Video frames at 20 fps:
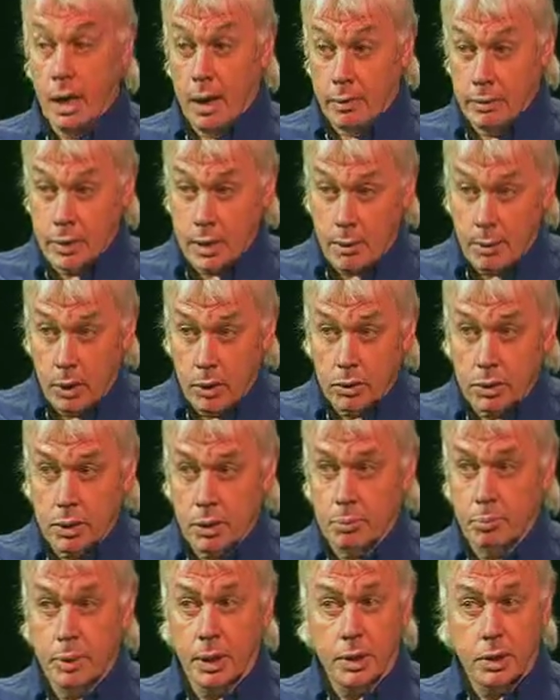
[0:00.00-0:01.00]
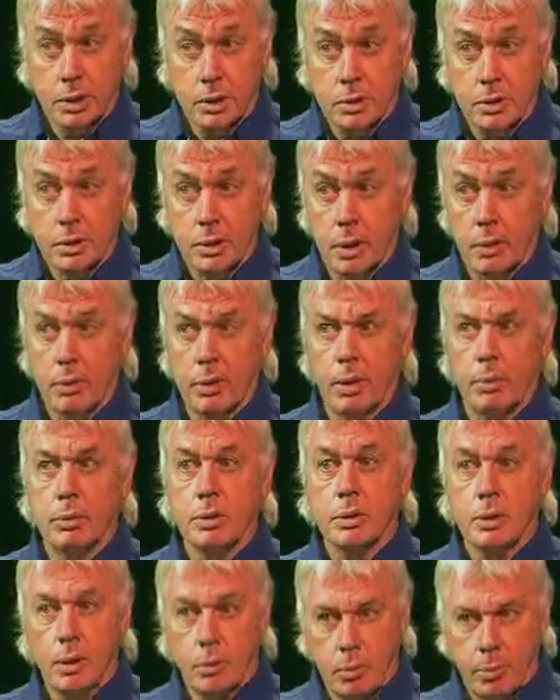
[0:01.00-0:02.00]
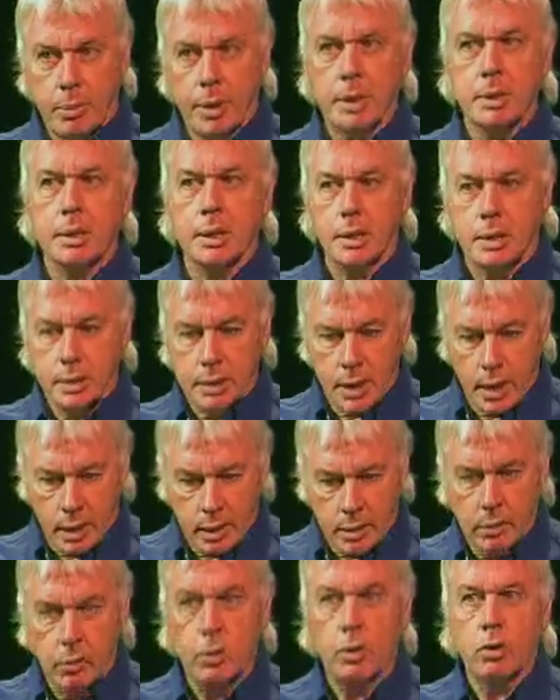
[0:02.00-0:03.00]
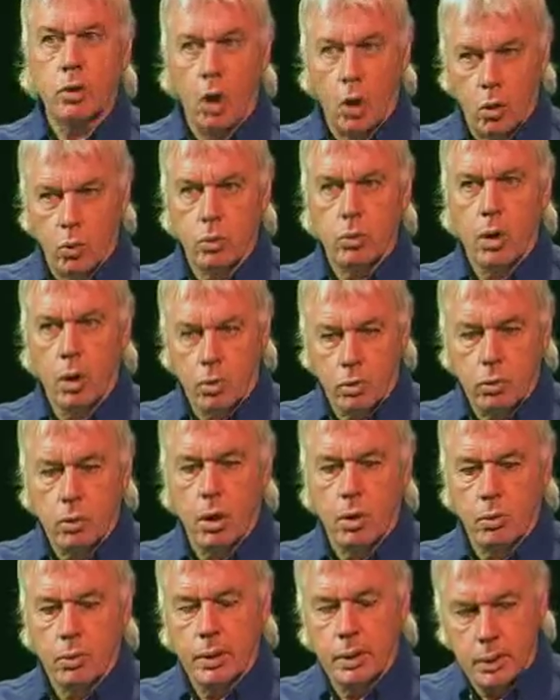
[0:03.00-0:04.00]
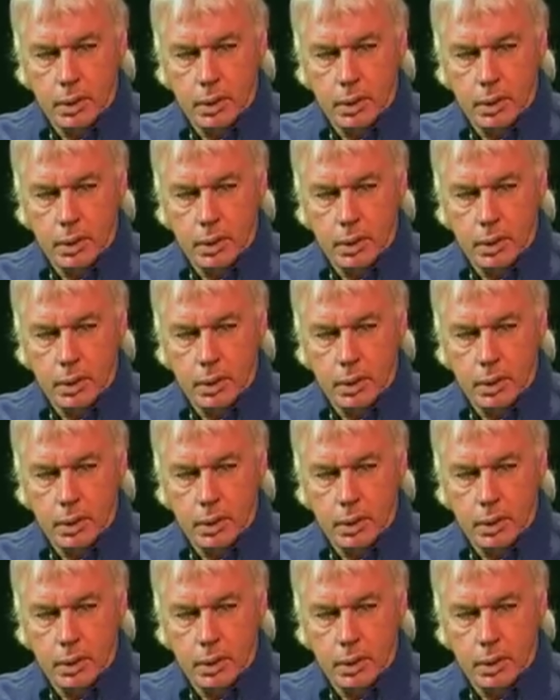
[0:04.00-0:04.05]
Every time I looked at the pictures, they were basically saying, go, go, go.